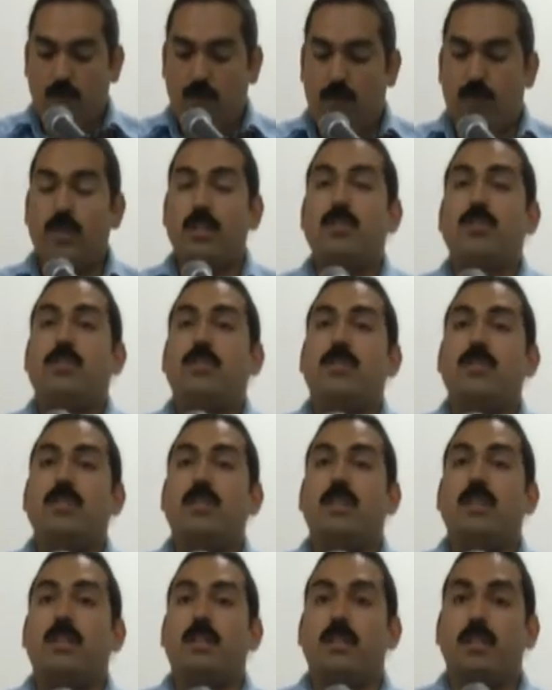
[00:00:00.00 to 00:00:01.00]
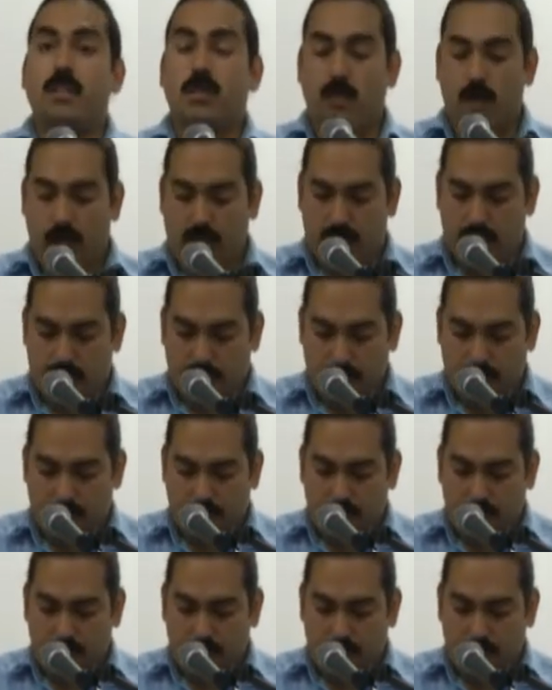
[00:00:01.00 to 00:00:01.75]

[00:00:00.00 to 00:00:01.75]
for the students here in the US.